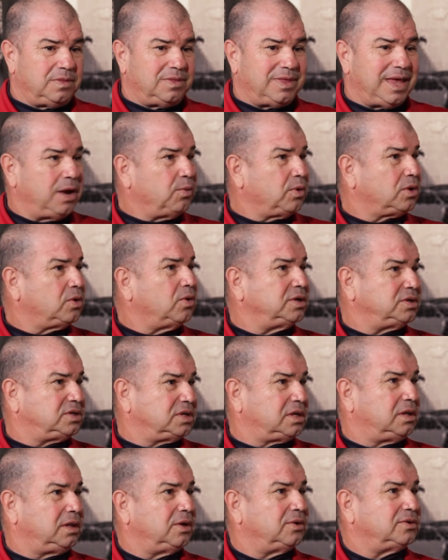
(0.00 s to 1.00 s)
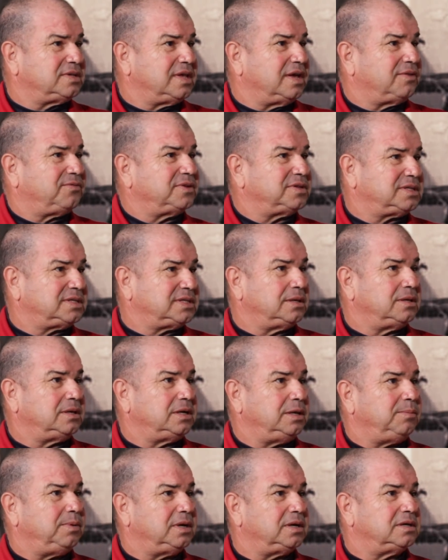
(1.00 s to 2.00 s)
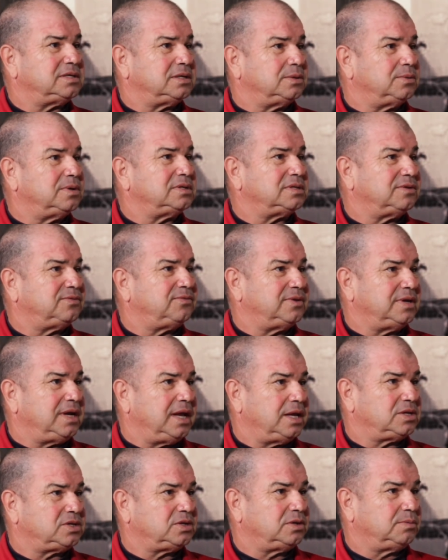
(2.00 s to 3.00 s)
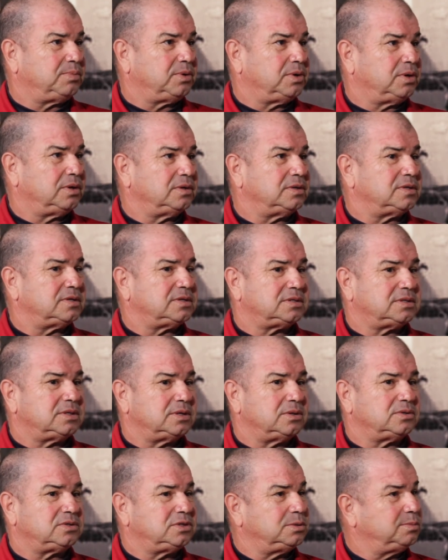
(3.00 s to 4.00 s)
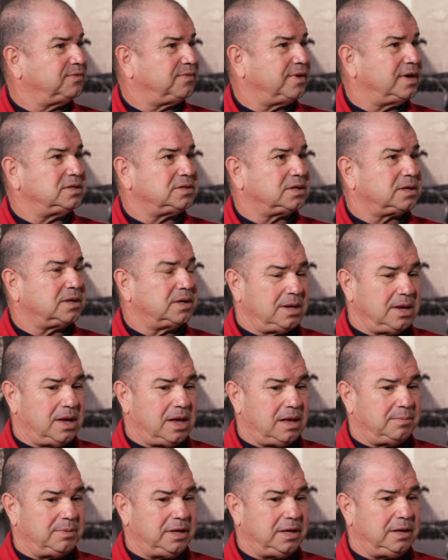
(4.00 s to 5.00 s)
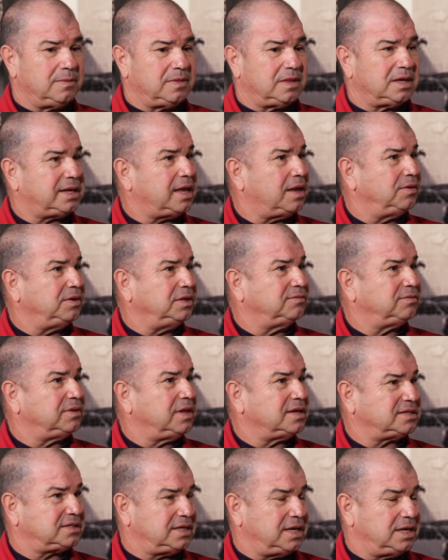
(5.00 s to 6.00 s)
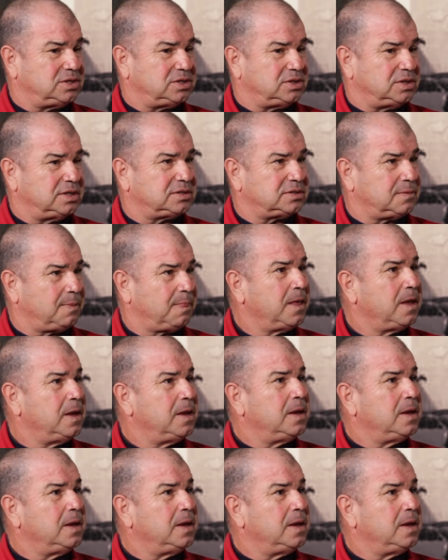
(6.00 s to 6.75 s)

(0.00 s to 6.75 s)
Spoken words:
They were going to close that facility because it was a financial burden. So Supervisor Knabe in the county of Los Angeles,